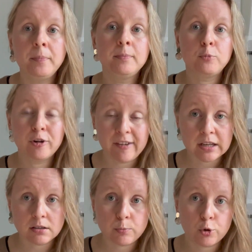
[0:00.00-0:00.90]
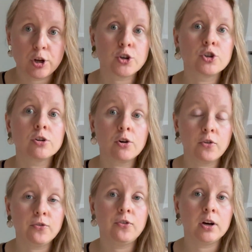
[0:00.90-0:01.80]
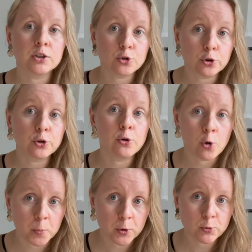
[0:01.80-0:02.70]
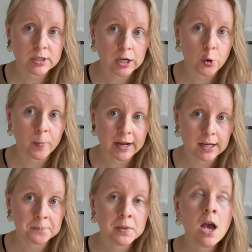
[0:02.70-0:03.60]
prevent production of certain hormones in our body.